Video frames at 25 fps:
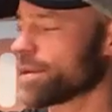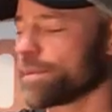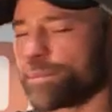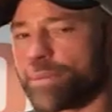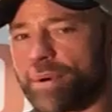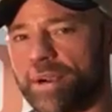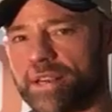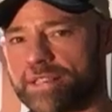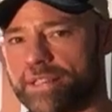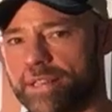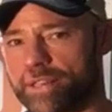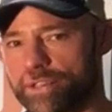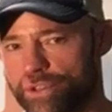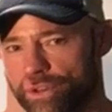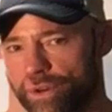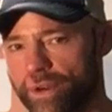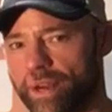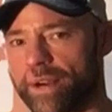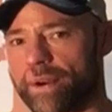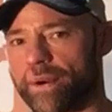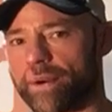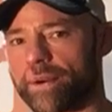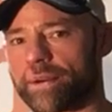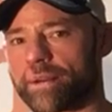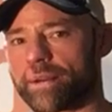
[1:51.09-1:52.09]
press the
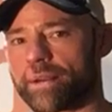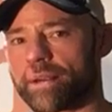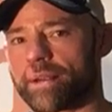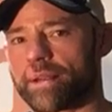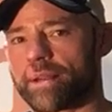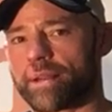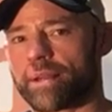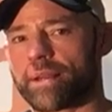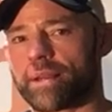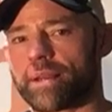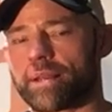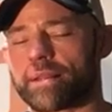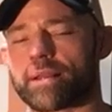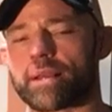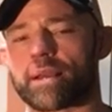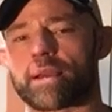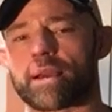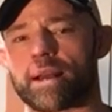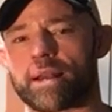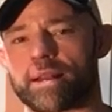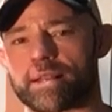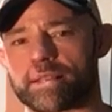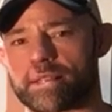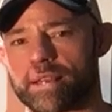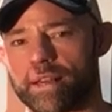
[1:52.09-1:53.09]
trigger, the
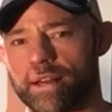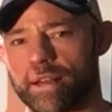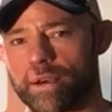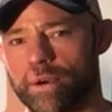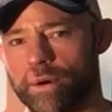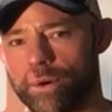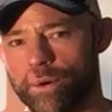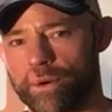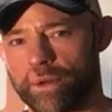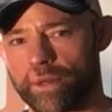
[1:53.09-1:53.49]
gun is going to go